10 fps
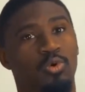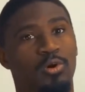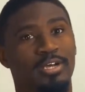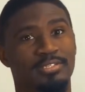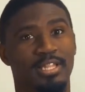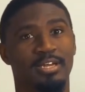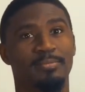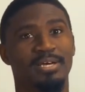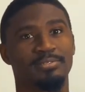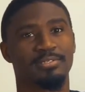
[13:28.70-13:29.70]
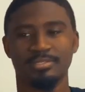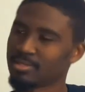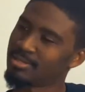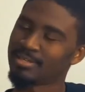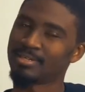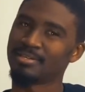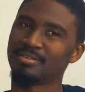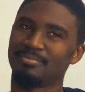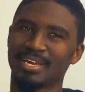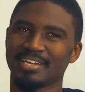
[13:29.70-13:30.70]
That's a lot of bounces,
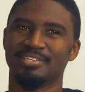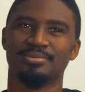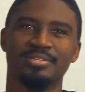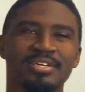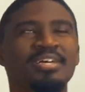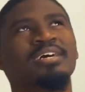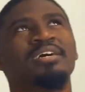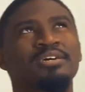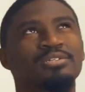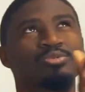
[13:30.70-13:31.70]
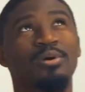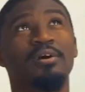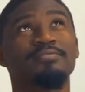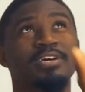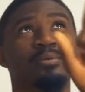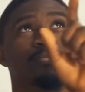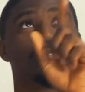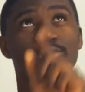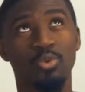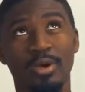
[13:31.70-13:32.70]
but I can do it. 12 times
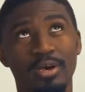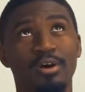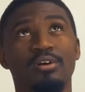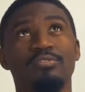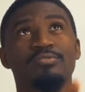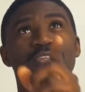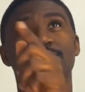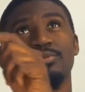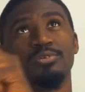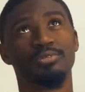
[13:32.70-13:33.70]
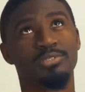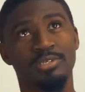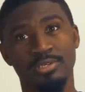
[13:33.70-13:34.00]
12 equals,